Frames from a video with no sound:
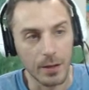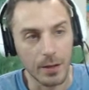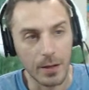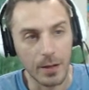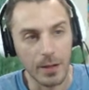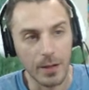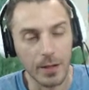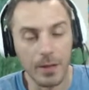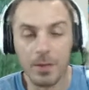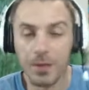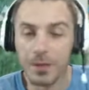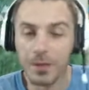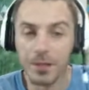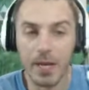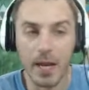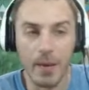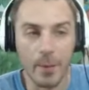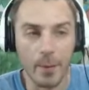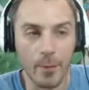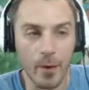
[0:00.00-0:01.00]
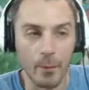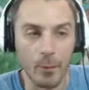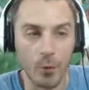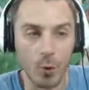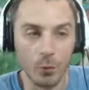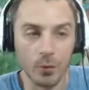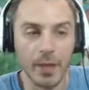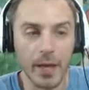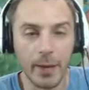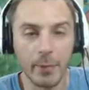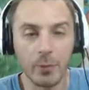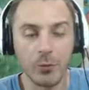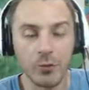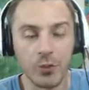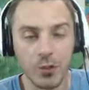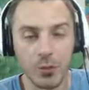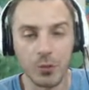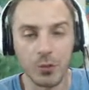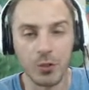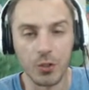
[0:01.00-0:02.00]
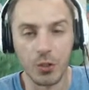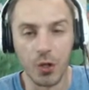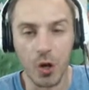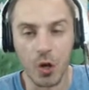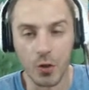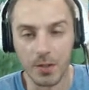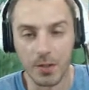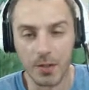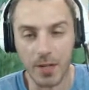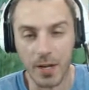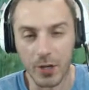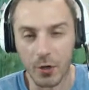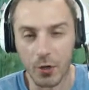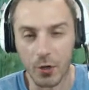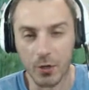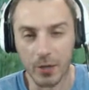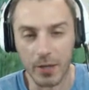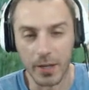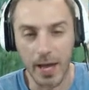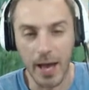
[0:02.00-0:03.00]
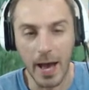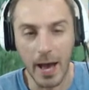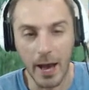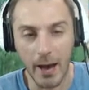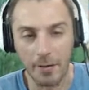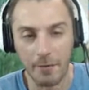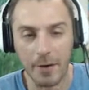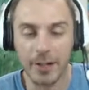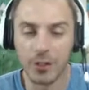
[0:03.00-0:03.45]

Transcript: And in this game, I'm only able to use the cards that I currently have.